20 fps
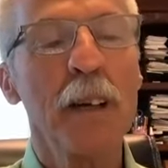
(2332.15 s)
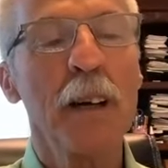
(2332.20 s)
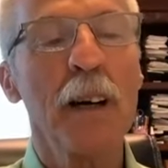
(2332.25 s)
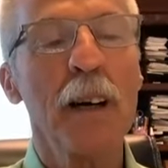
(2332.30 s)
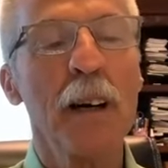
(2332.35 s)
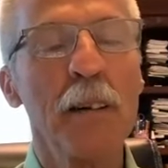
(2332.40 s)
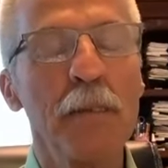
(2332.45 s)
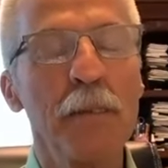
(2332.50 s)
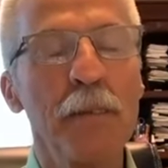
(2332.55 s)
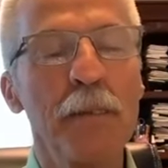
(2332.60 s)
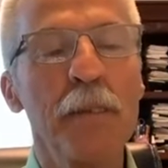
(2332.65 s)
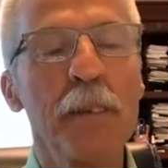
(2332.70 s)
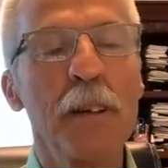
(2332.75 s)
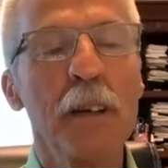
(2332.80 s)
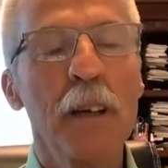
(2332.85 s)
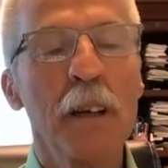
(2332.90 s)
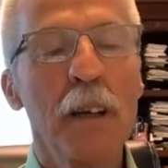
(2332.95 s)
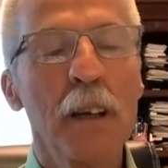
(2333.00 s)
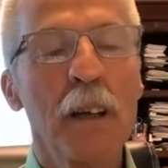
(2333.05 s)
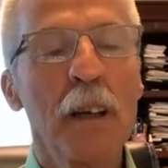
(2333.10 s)
of
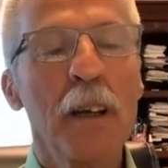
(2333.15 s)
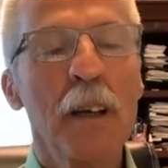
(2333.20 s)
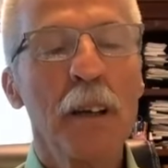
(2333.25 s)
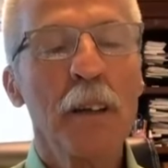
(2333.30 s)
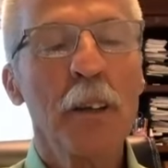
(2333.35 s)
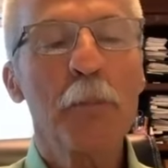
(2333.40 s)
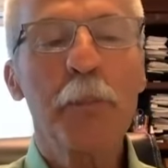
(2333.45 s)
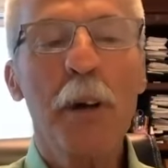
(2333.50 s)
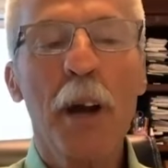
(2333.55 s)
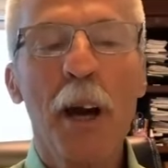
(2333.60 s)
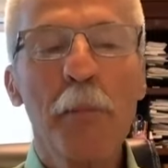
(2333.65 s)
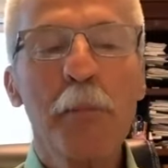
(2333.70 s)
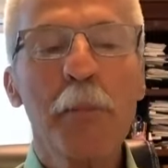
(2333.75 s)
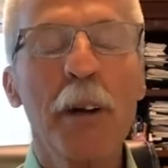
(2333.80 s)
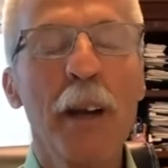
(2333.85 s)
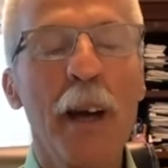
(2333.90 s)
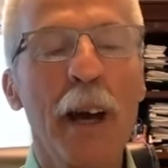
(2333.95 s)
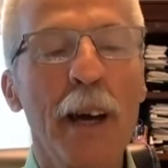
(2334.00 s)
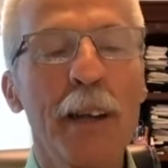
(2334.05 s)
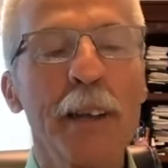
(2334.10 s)
the
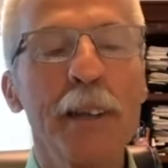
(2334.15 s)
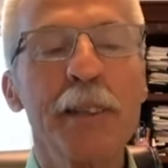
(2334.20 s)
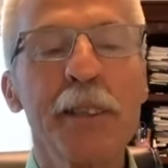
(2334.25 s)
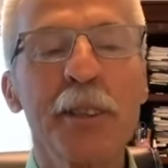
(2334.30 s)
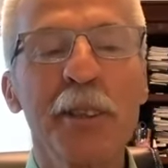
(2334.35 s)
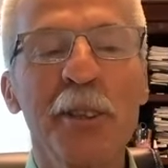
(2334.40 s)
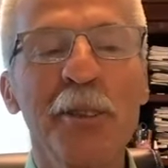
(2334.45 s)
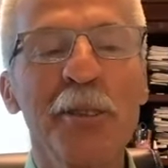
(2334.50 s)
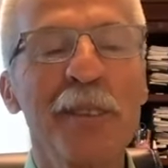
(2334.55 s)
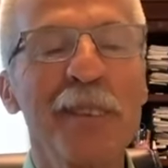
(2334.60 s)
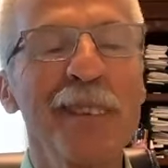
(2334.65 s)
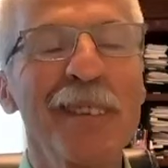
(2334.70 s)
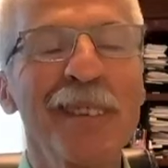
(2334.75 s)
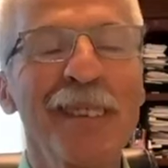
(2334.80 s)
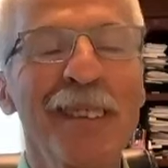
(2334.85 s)
proper attitude